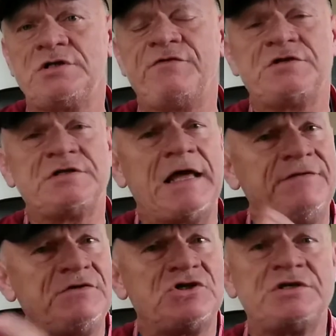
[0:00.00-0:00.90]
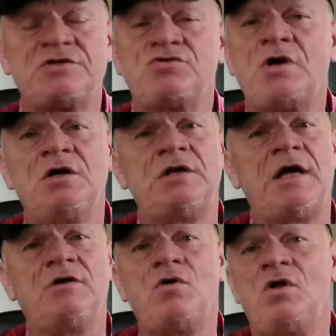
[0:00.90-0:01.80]
if it's not even just drug and
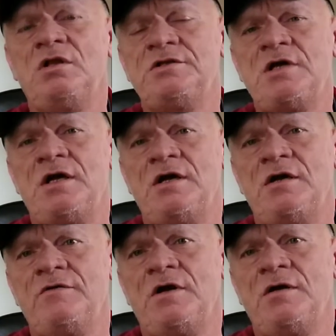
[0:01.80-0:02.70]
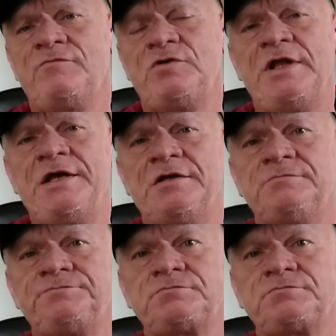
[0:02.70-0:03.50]
alcohol related.